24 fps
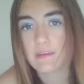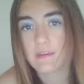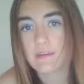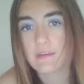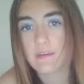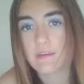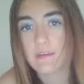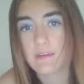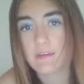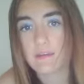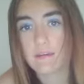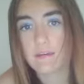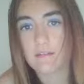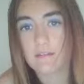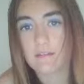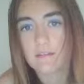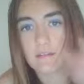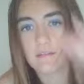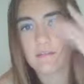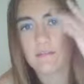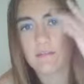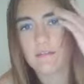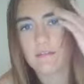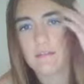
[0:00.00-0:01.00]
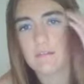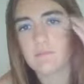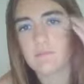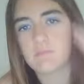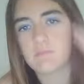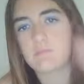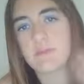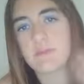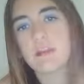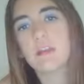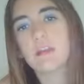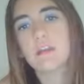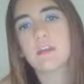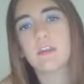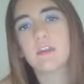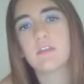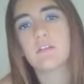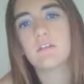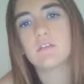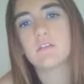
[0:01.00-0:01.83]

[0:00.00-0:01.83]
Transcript: and um buy